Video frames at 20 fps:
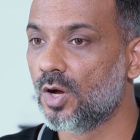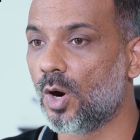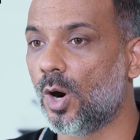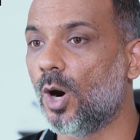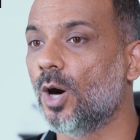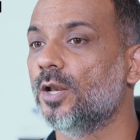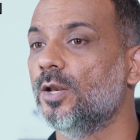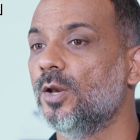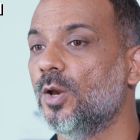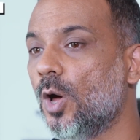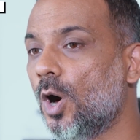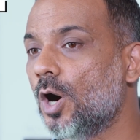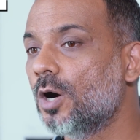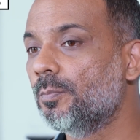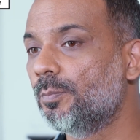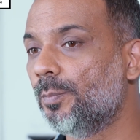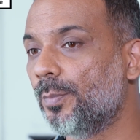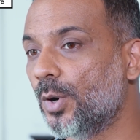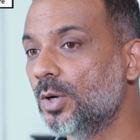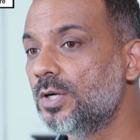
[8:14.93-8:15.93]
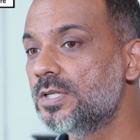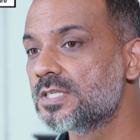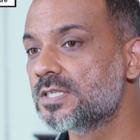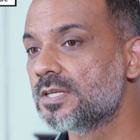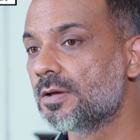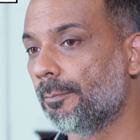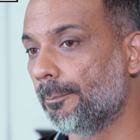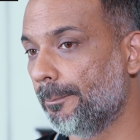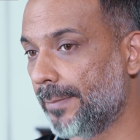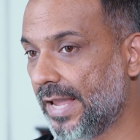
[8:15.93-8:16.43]
or long puts,
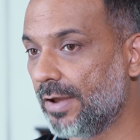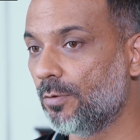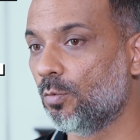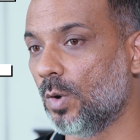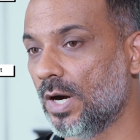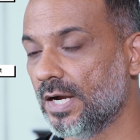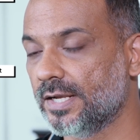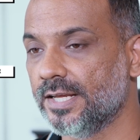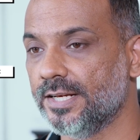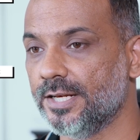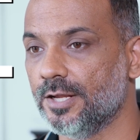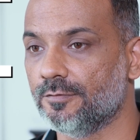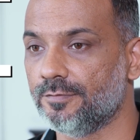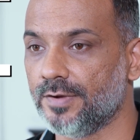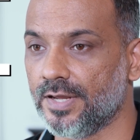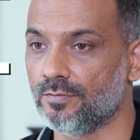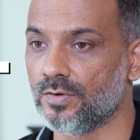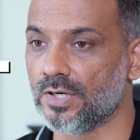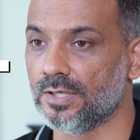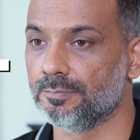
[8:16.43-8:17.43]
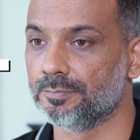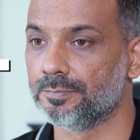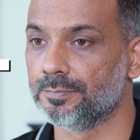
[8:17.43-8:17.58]
may work in your favor.